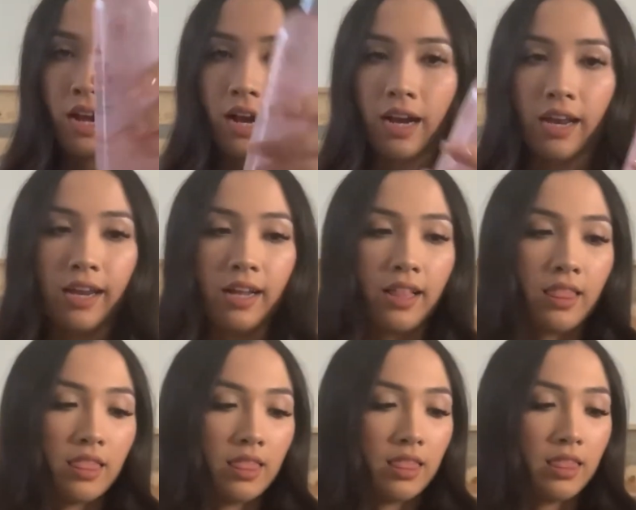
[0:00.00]
I
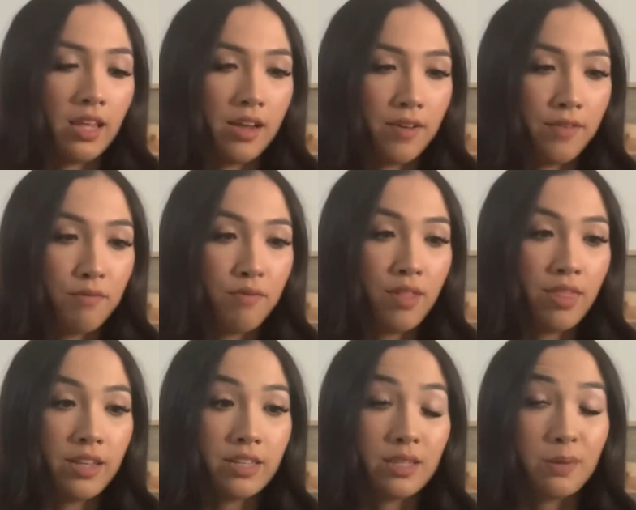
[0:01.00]
love
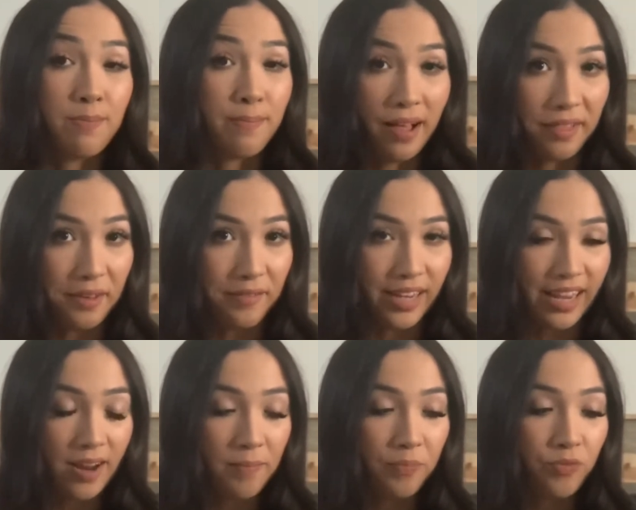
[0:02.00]
the smell of
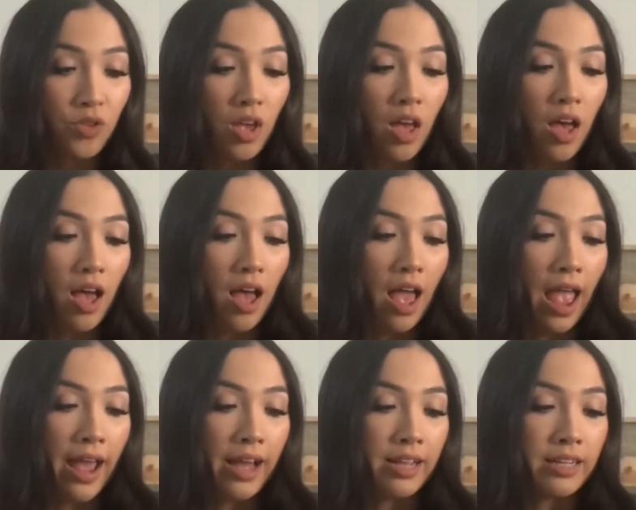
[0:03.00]
it,
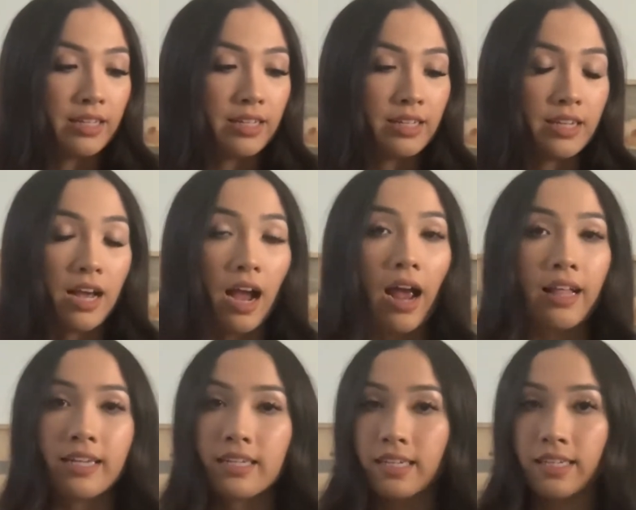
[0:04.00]
and I
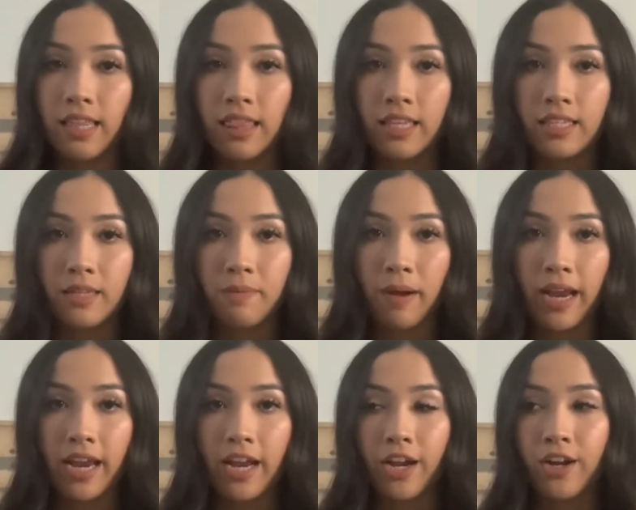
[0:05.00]
like to sit this in
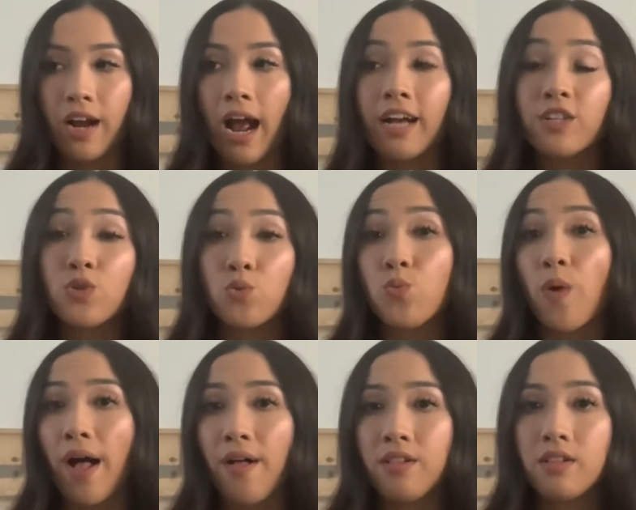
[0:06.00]
my hair as
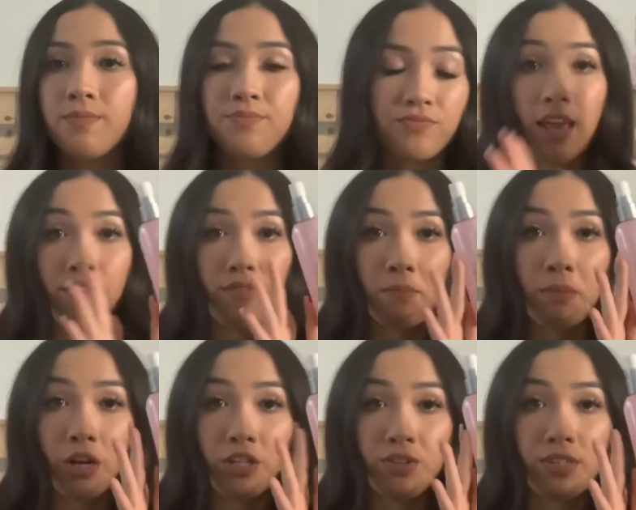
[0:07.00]
well. If I'm
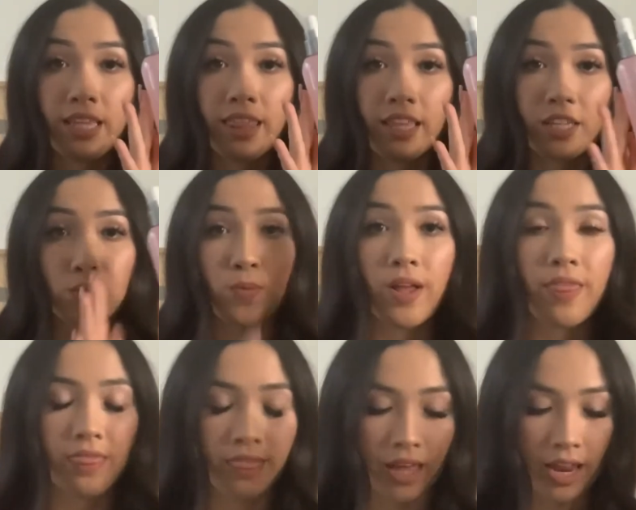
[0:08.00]
not using this
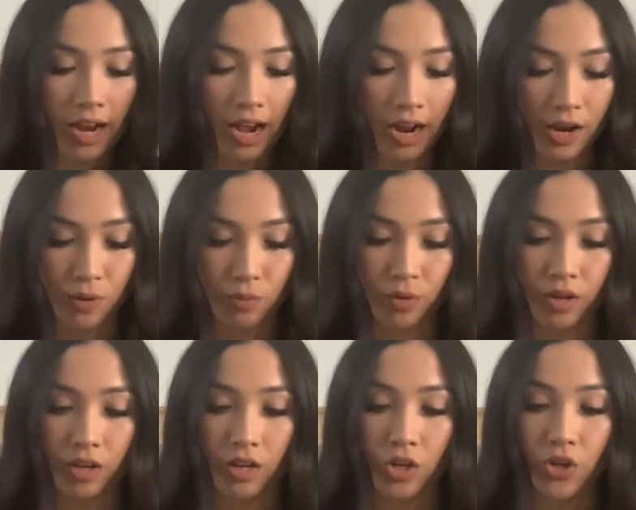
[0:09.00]
one, then I
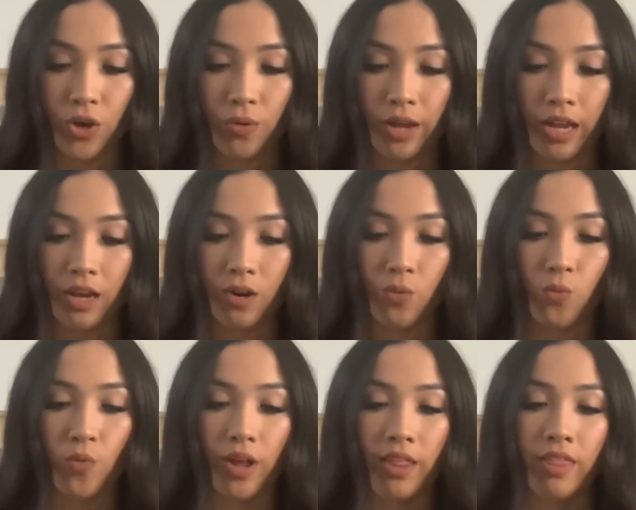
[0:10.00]
would go in
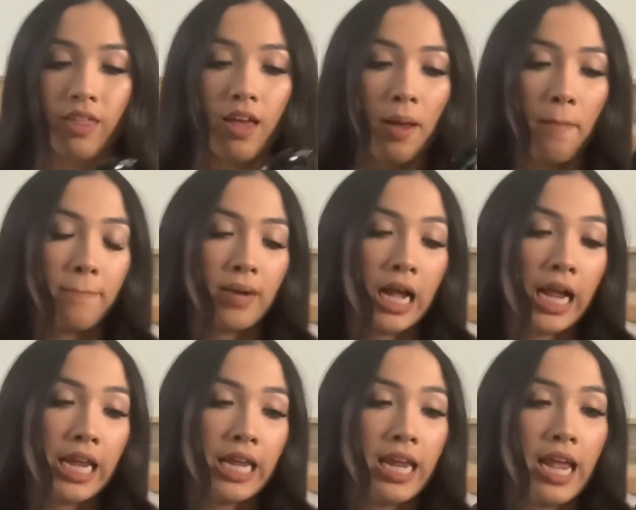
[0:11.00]
with
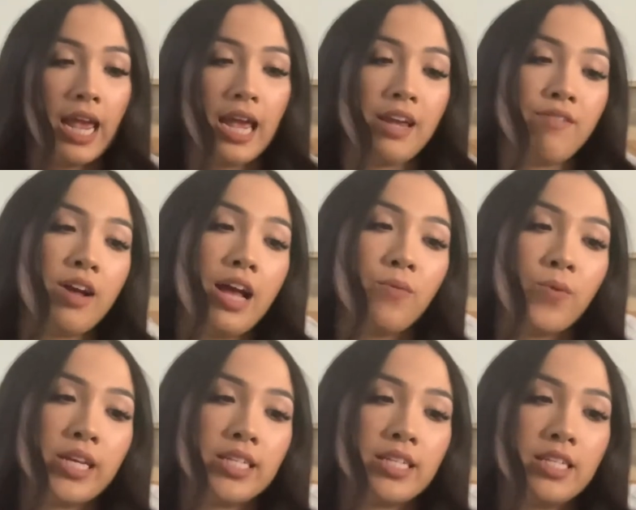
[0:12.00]
my Ava
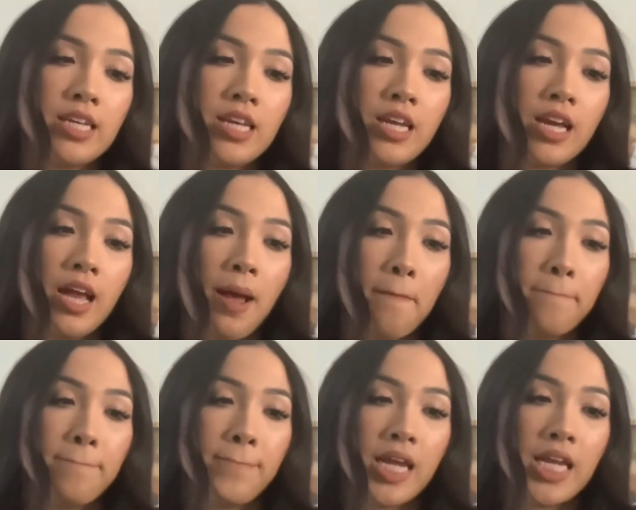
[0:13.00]
NYC
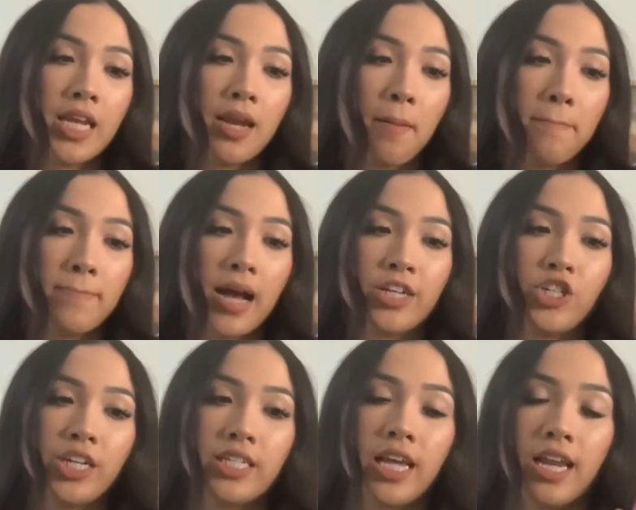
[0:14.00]
Main
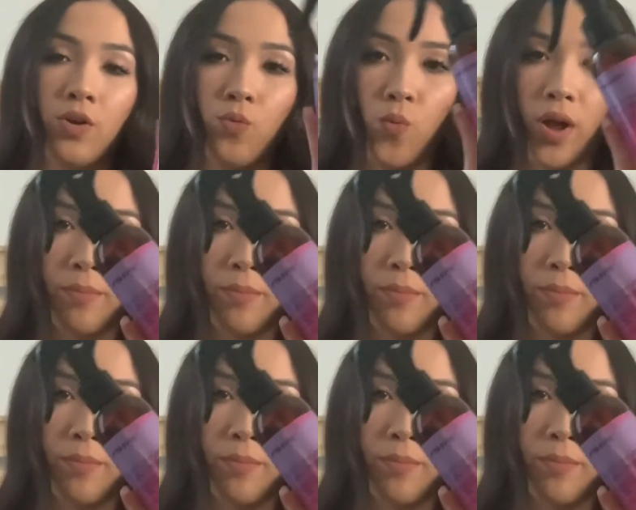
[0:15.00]
Magic 10-in-1